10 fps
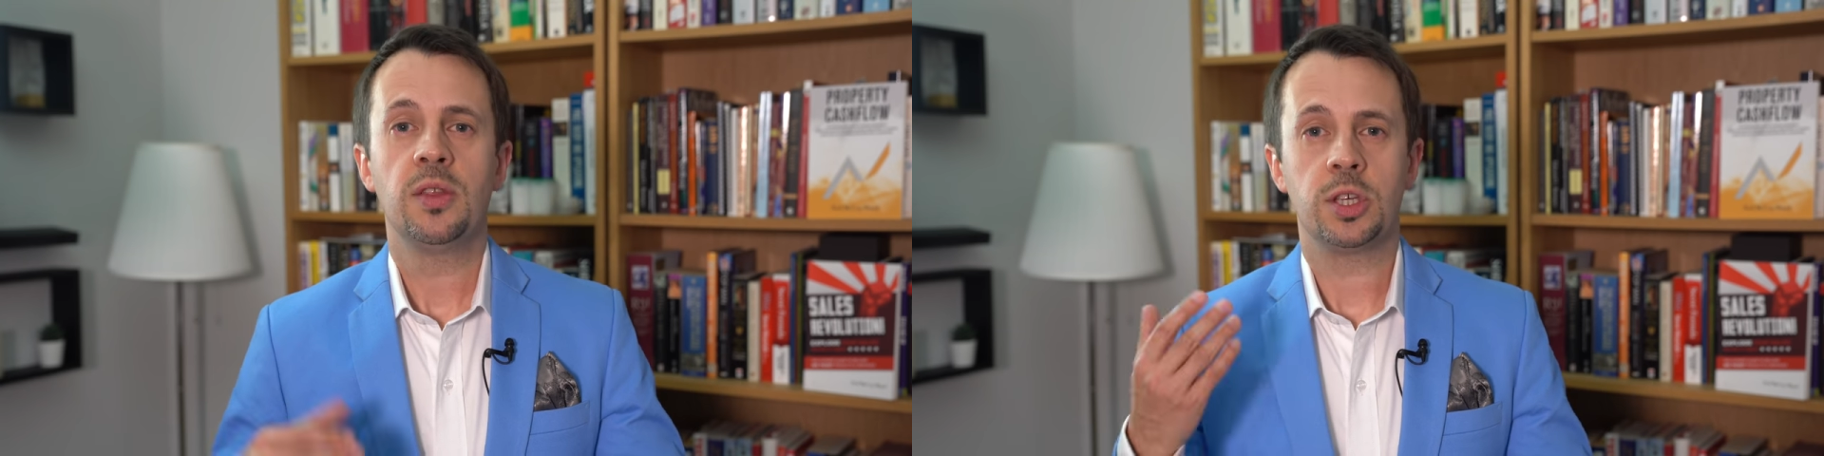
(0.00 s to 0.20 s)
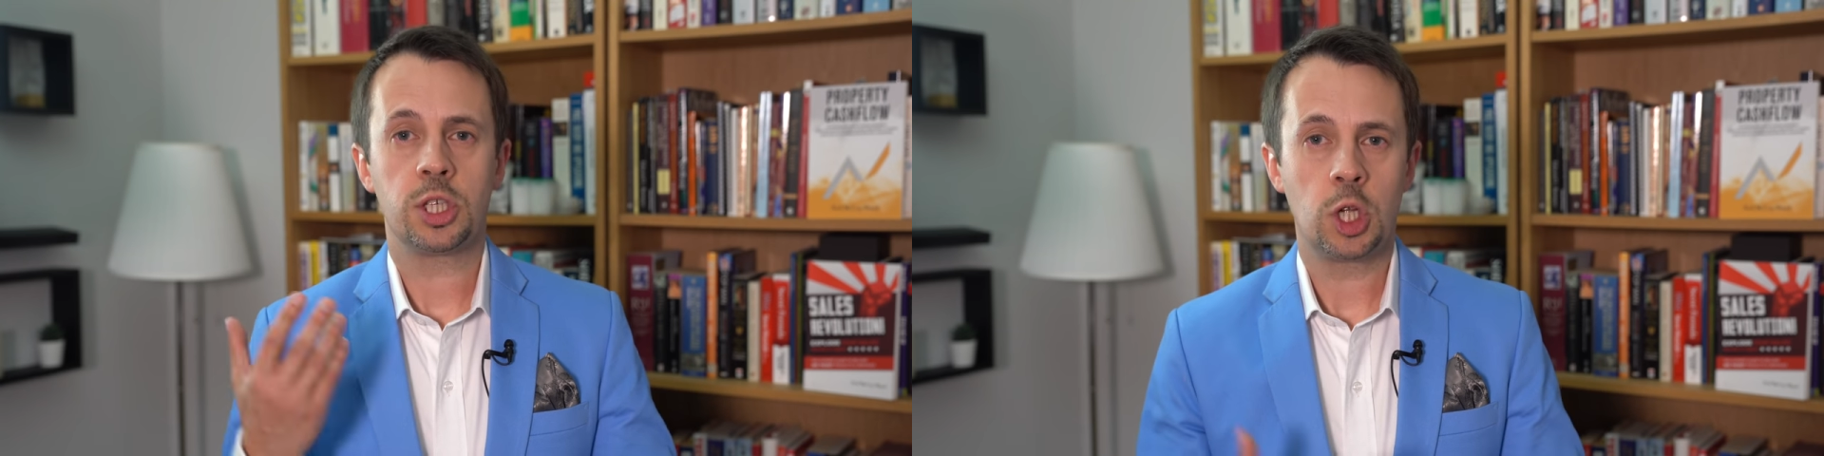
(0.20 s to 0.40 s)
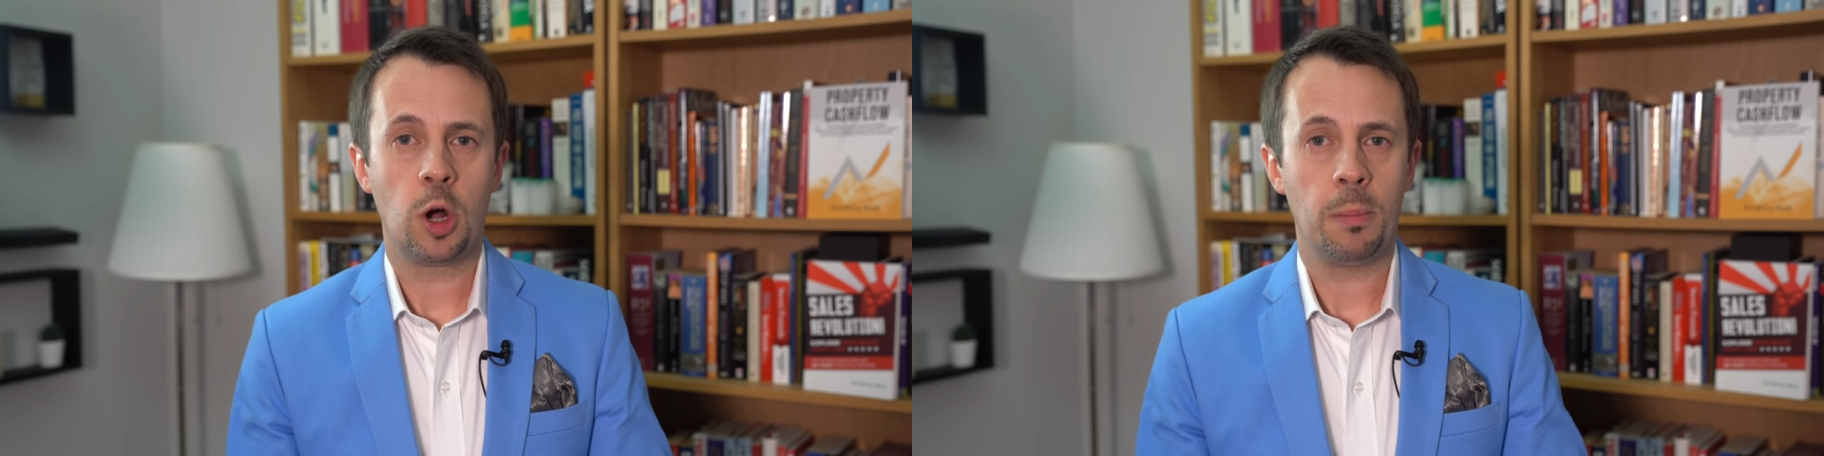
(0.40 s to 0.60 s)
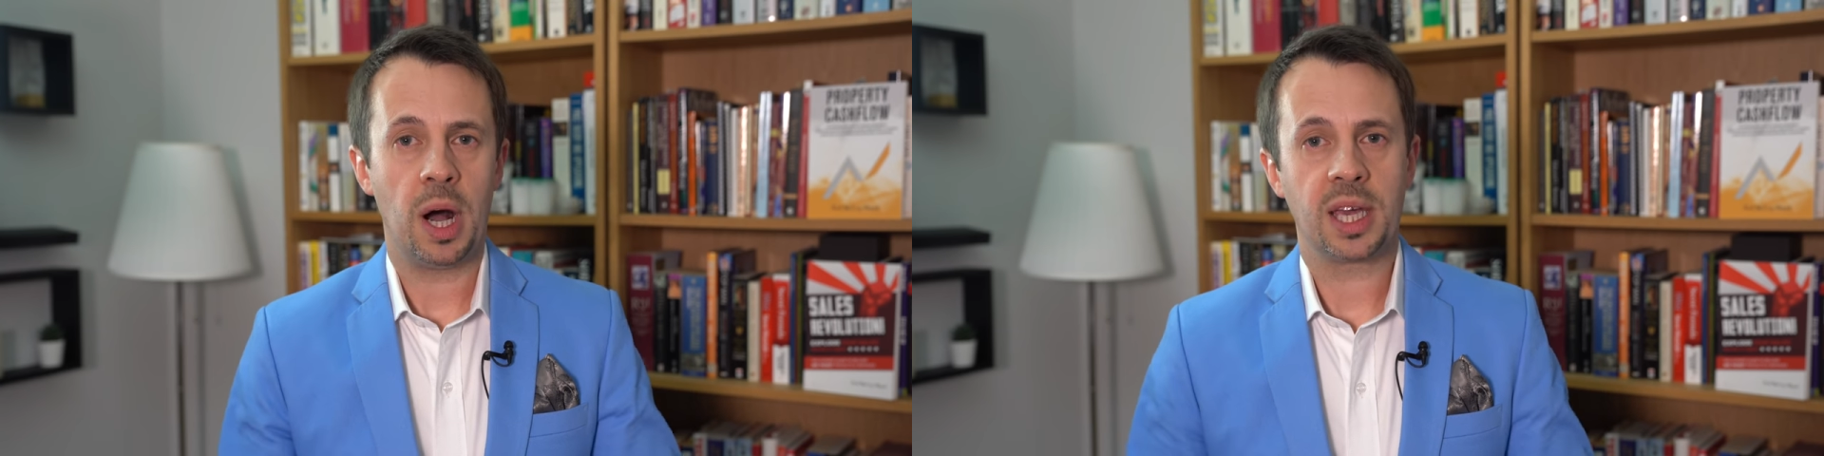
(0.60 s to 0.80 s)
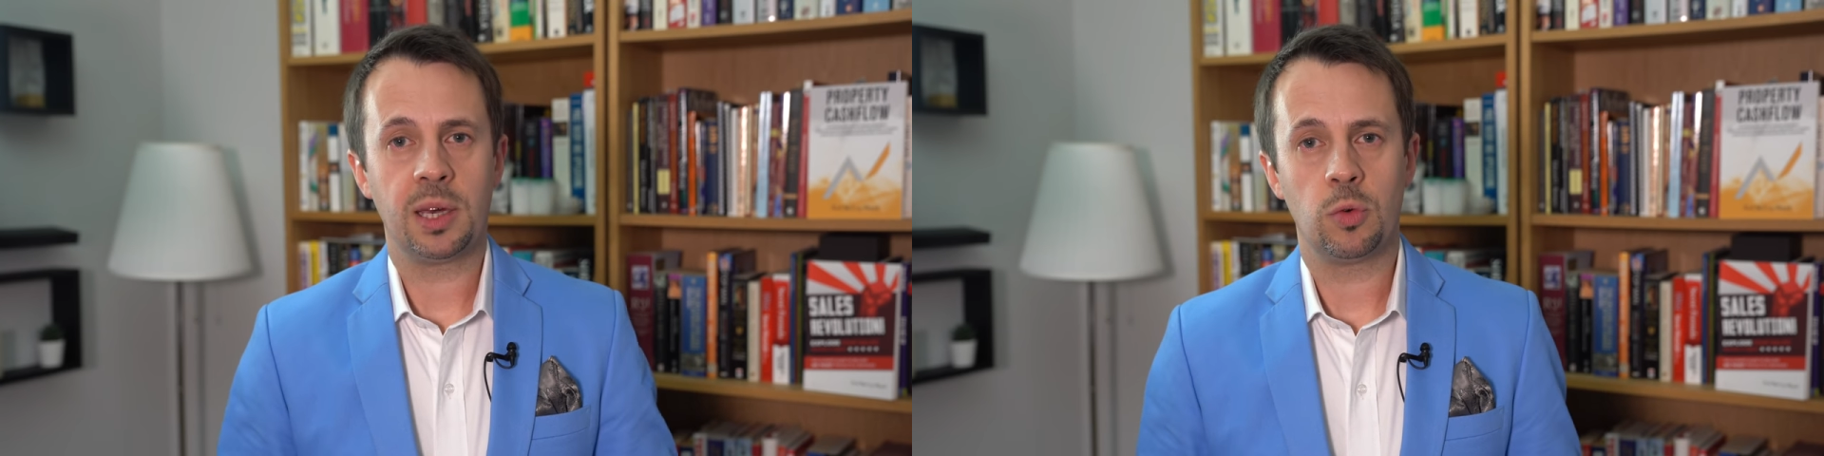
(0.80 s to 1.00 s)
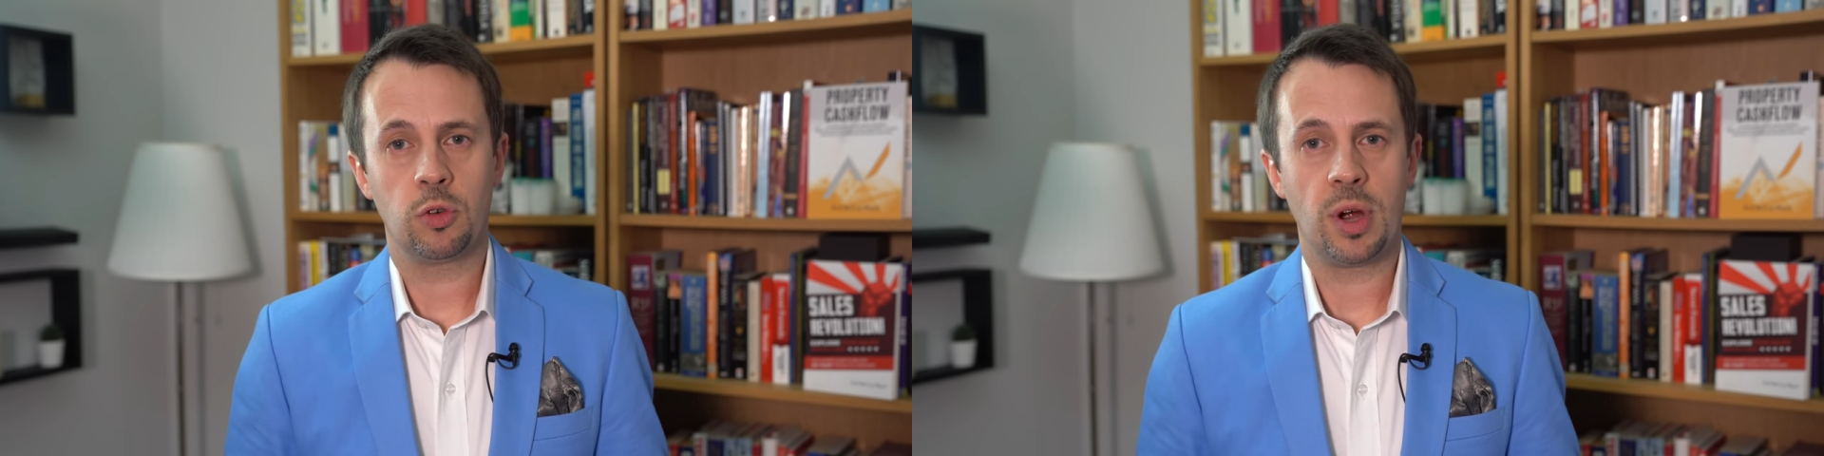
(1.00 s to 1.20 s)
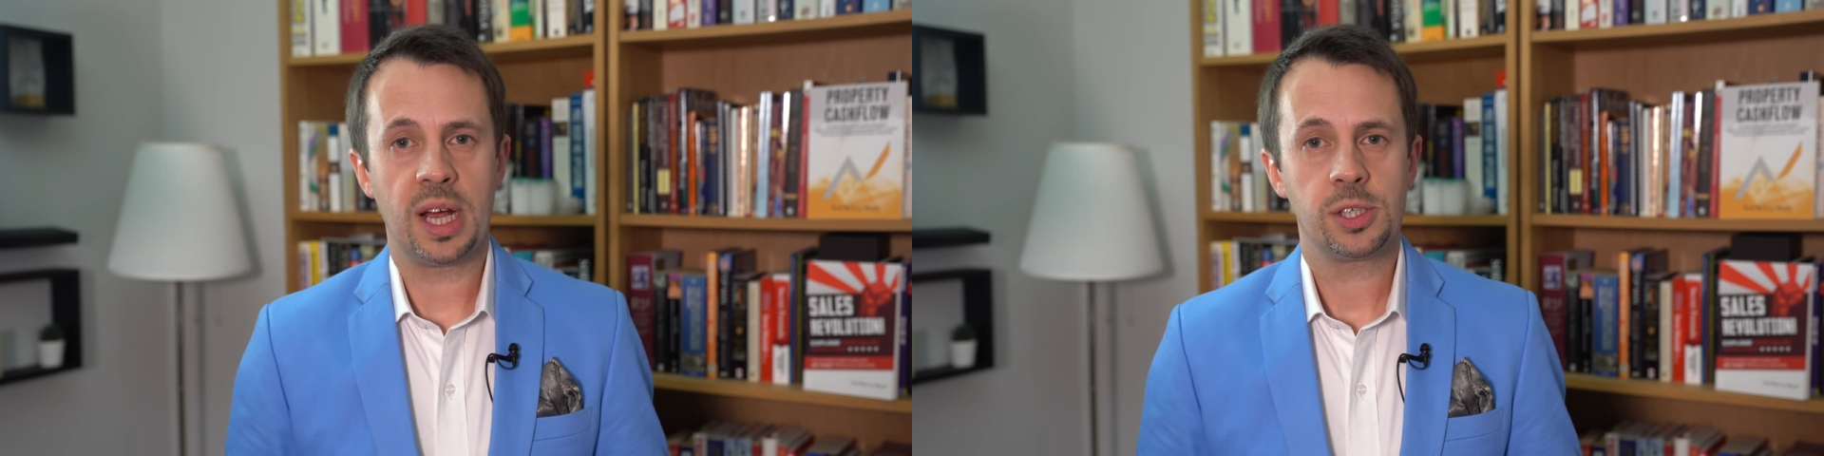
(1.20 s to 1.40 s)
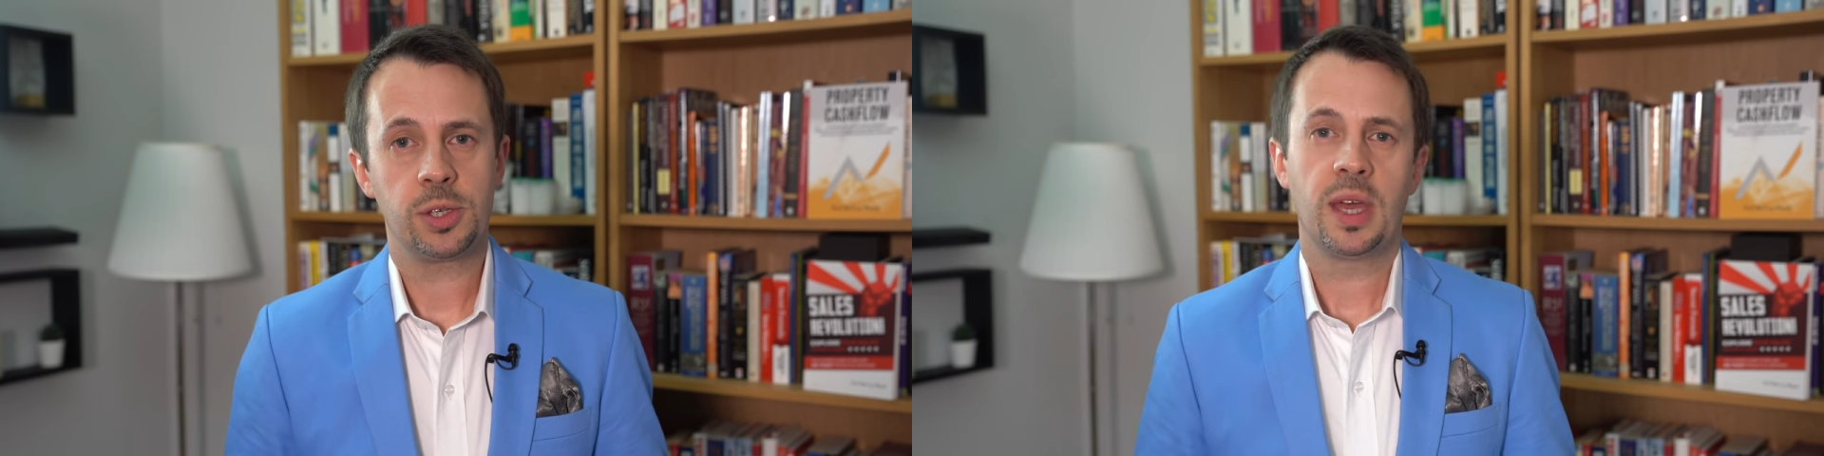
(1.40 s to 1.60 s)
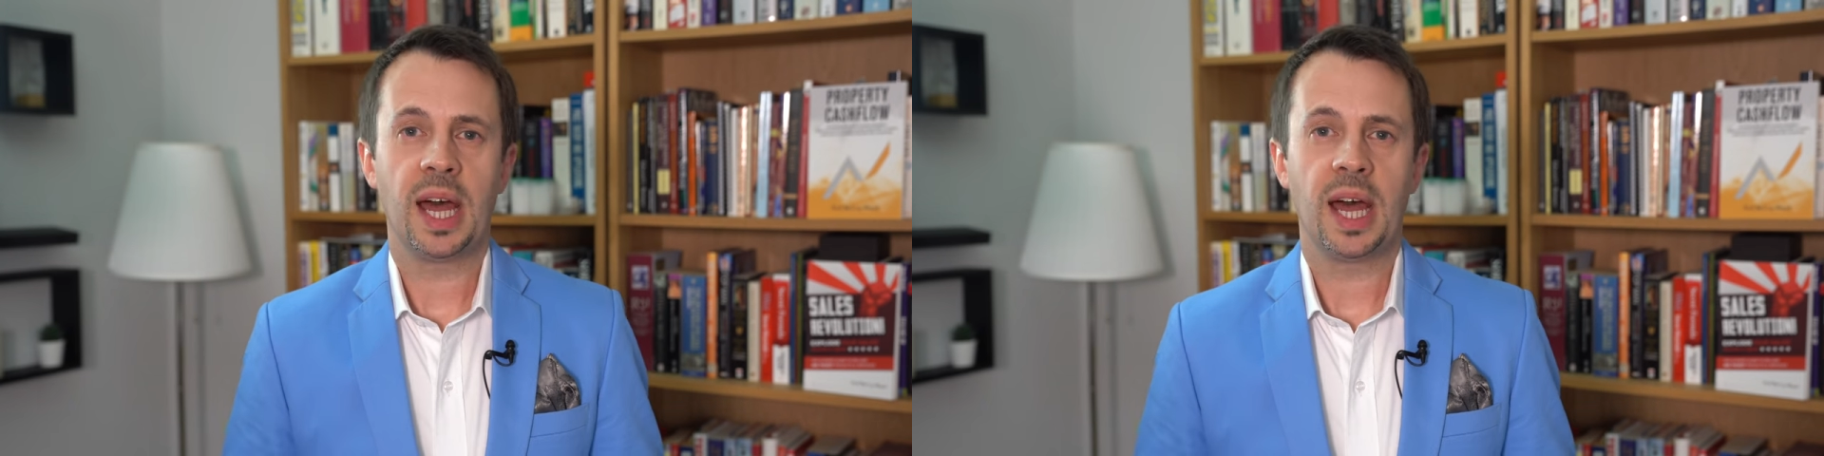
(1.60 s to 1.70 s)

the stock market will crash.